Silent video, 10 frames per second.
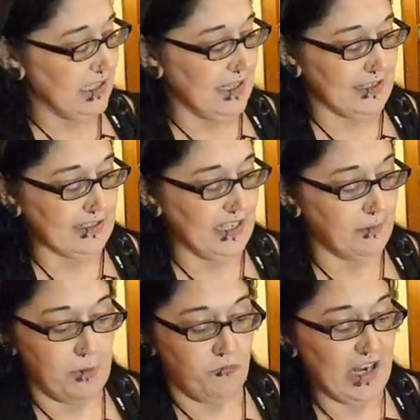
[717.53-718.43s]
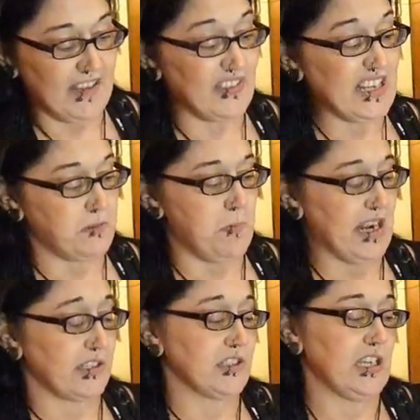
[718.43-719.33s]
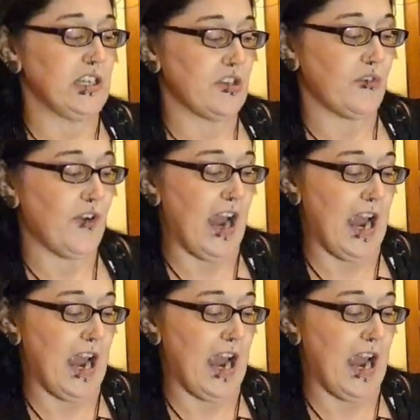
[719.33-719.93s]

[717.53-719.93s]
Like I said, I've been reading these magazines for